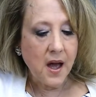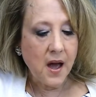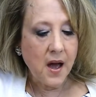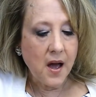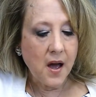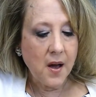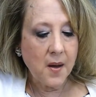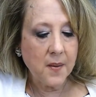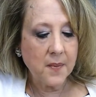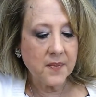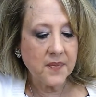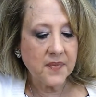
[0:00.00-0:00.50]

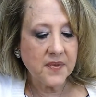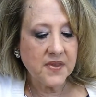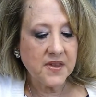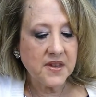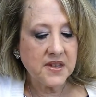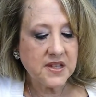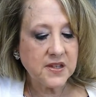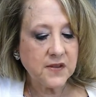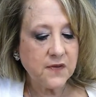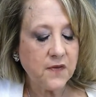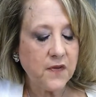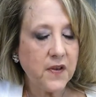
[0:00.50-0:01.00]

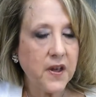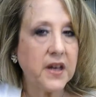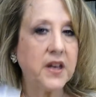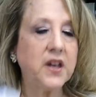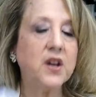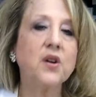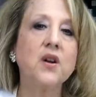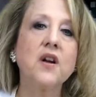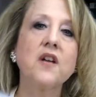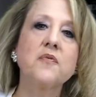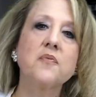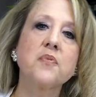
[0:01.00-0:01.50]
This
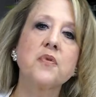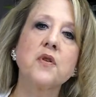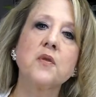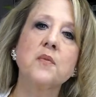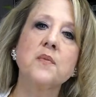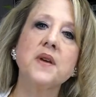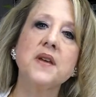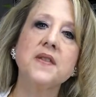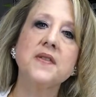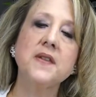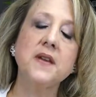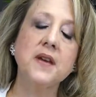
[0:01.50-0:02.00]
figure of
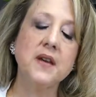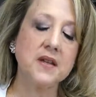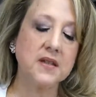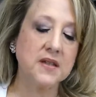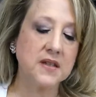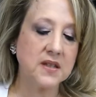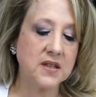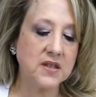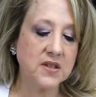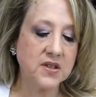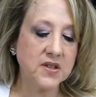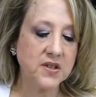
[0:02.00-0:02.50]

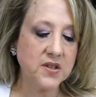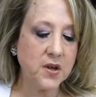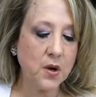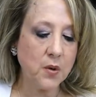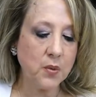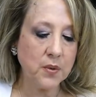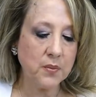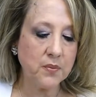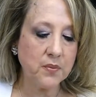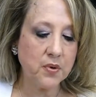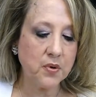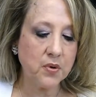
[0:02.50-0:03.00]
Prometheus is so
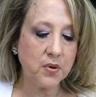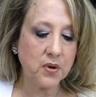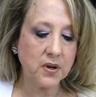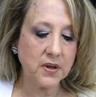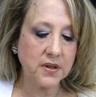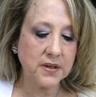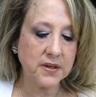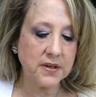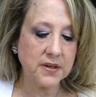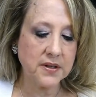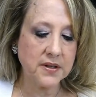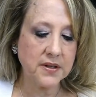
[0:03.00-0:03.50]

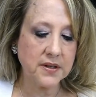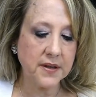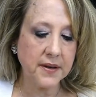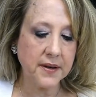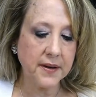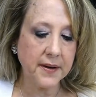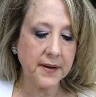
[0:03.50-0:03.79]
important.